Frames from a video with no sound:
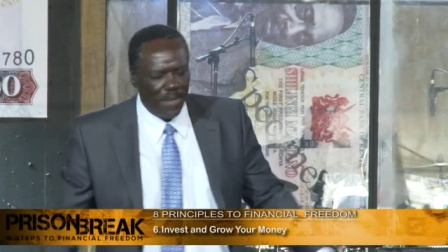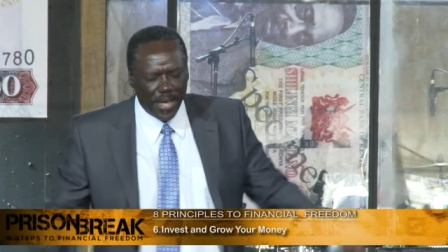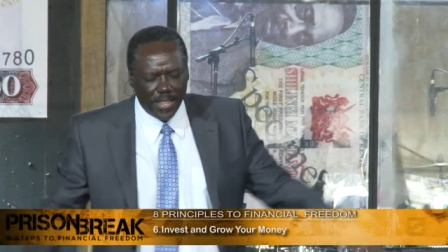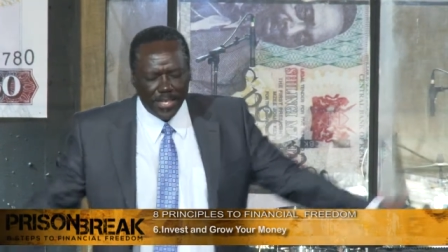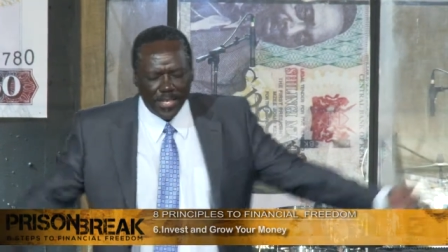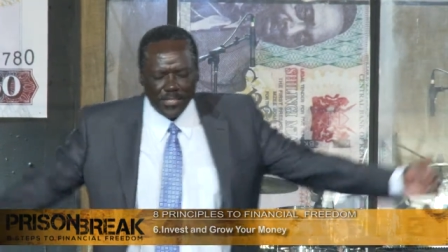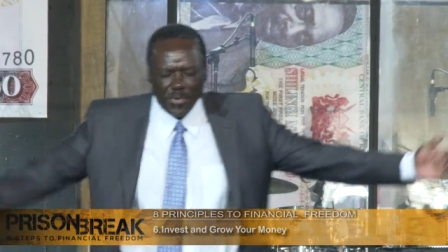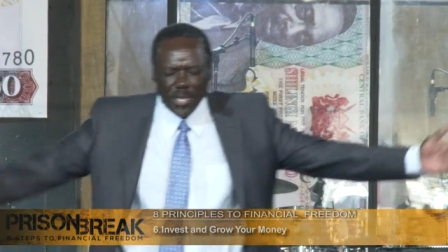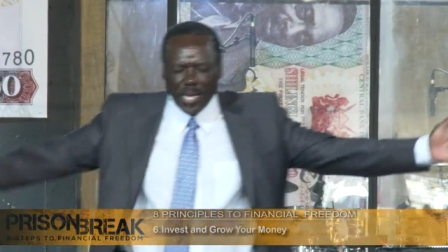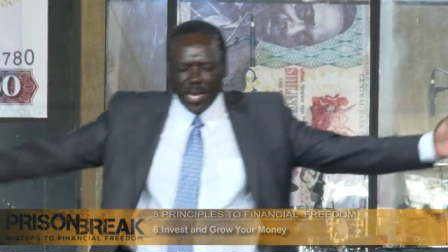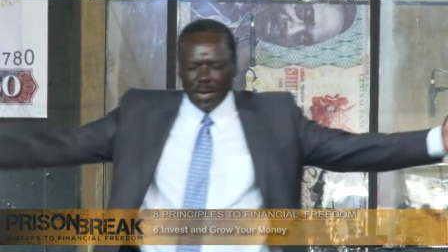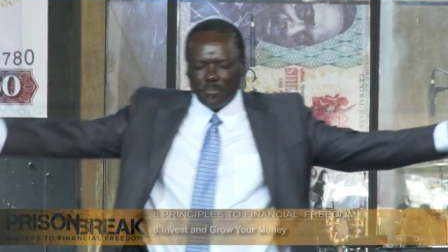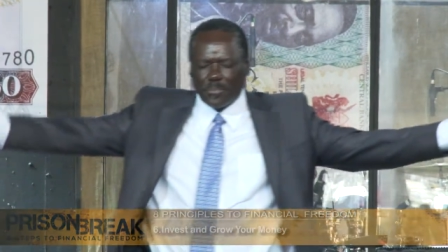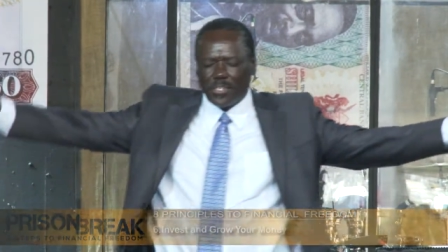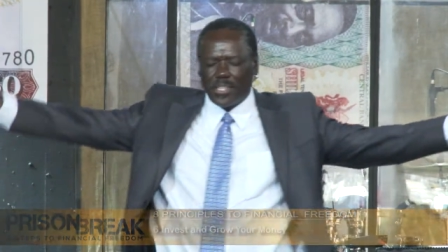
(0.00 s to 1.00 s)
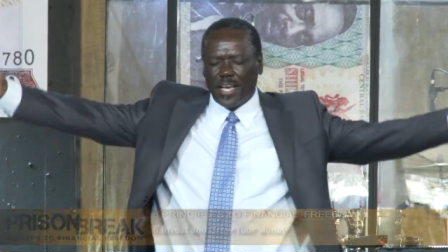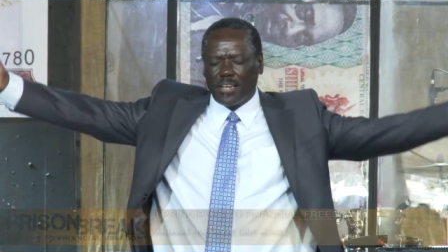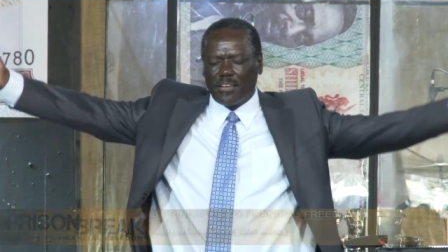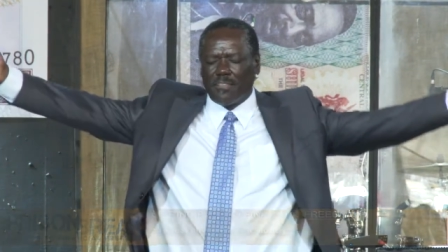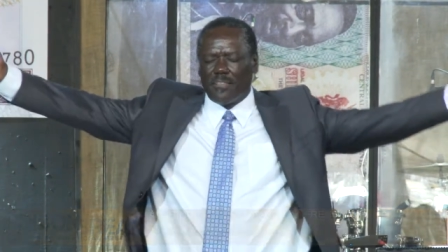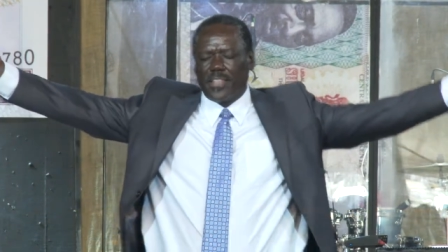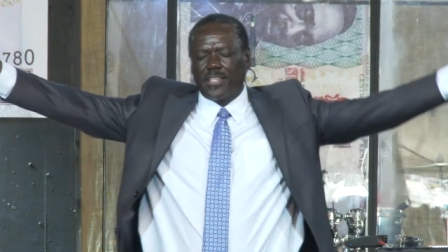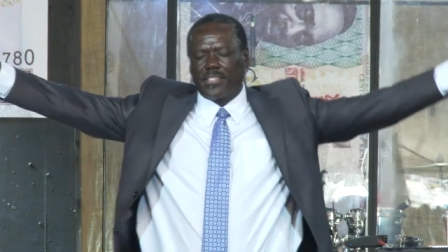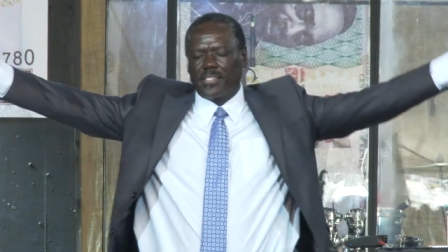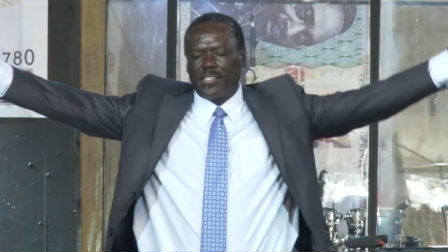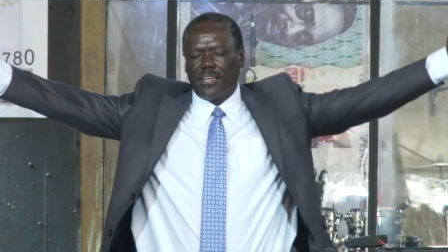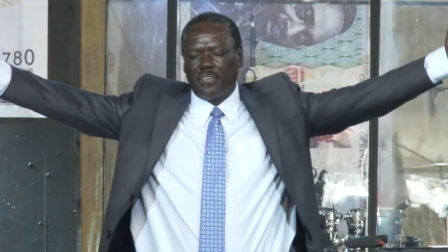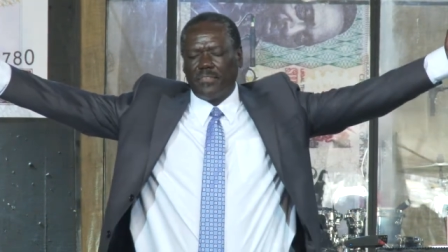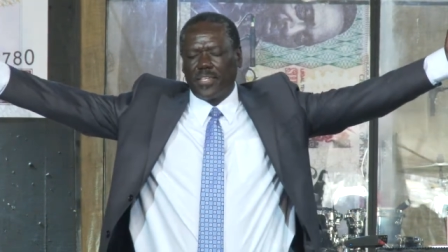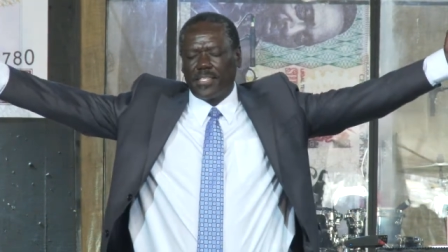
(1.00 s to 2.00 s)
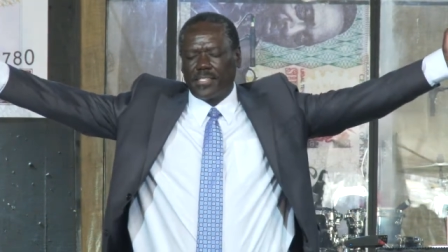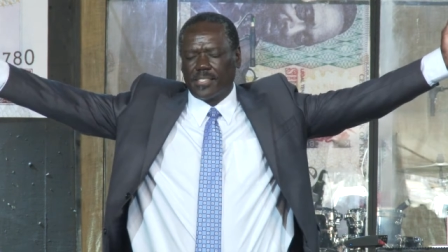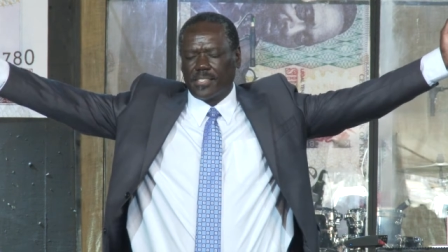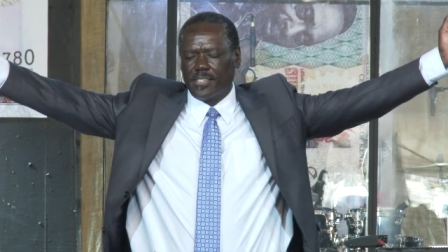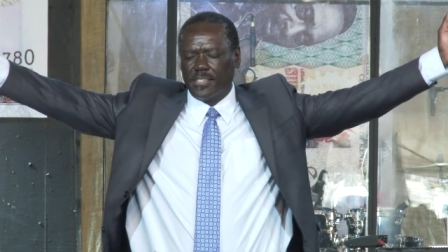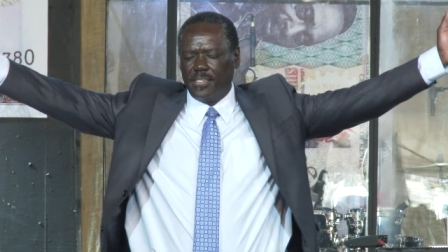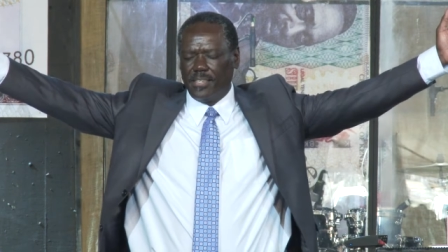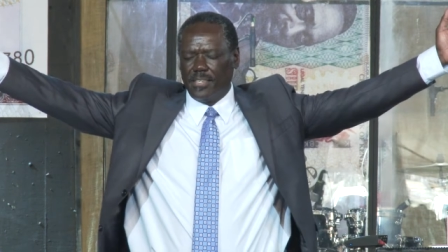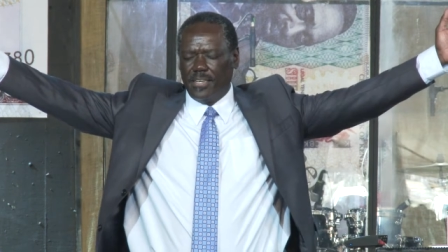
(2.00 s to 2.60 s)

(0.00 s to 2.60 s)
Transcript: Father, as we come to the end of the service,